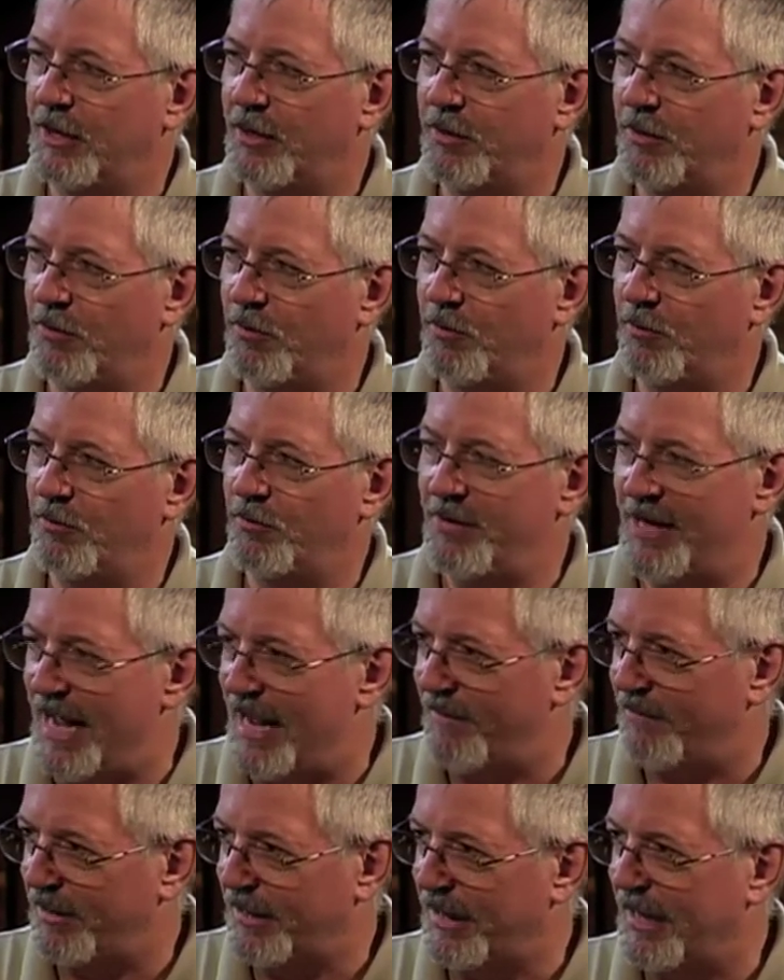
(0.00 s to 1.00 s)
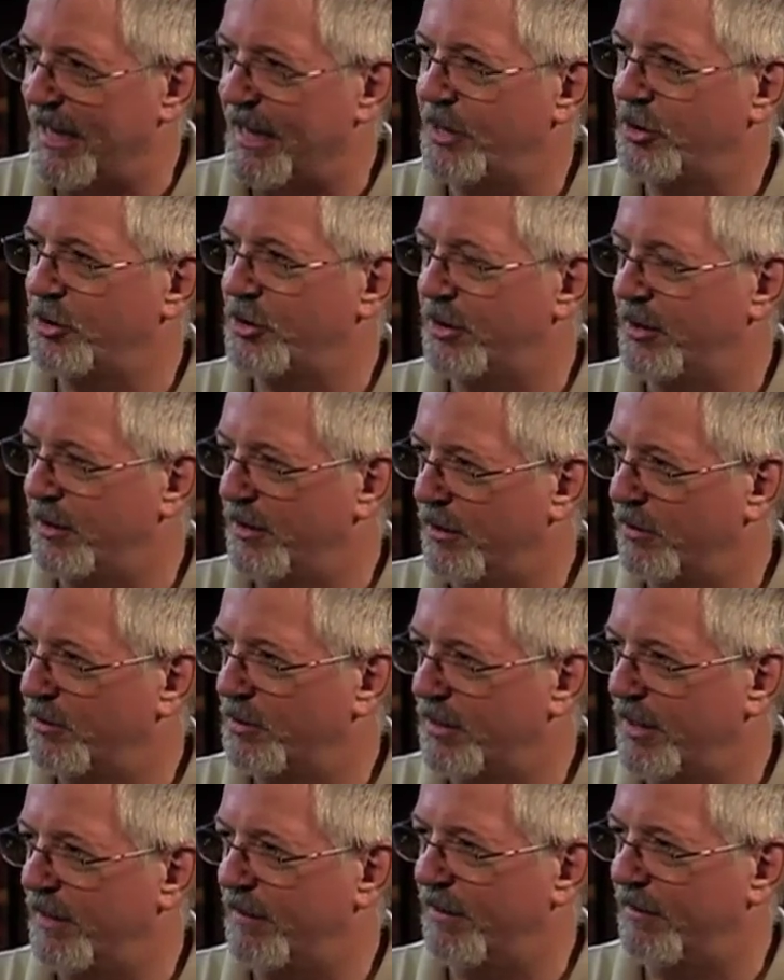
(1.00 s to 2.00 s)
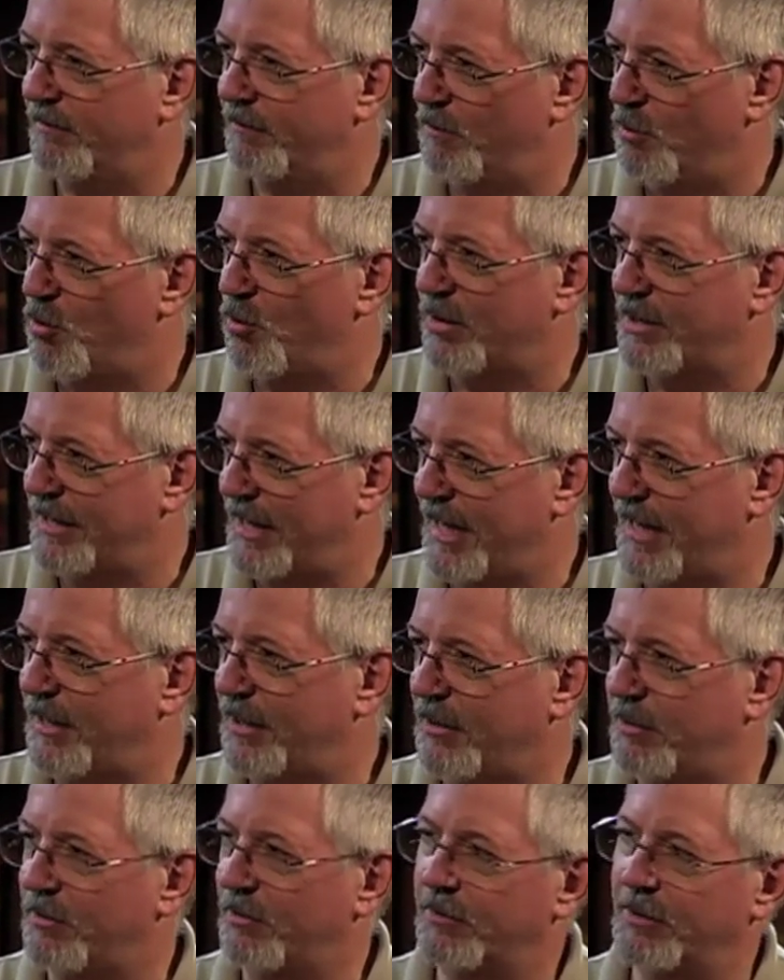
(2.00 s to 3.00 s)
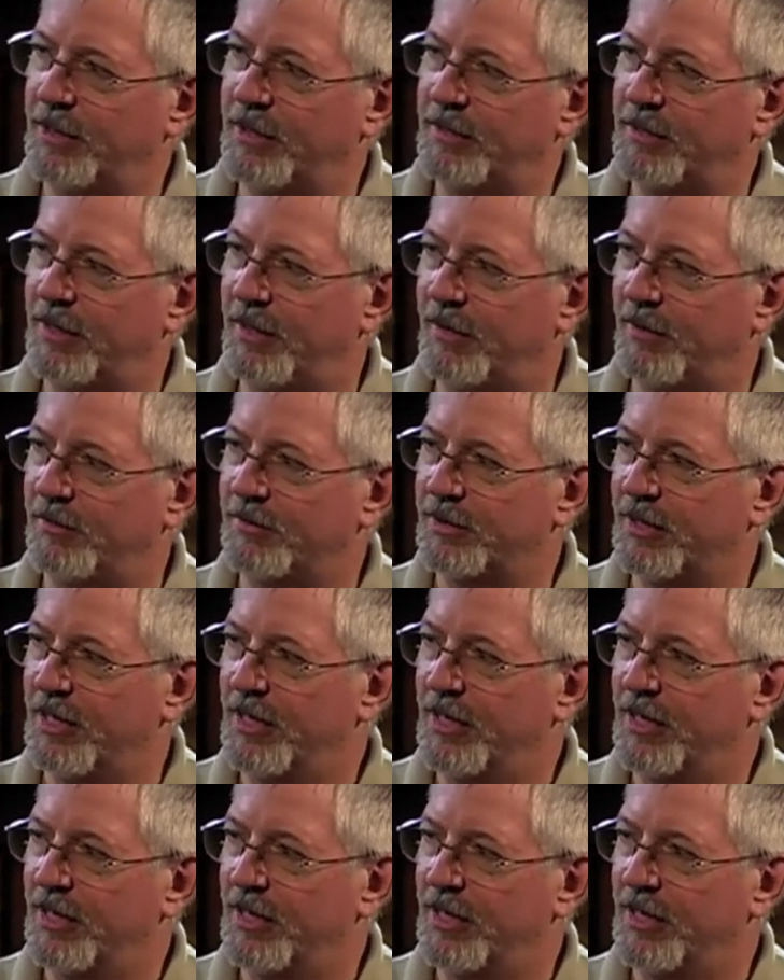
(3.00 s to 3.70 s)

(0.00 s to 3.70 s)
the navigation, those kind of more technical details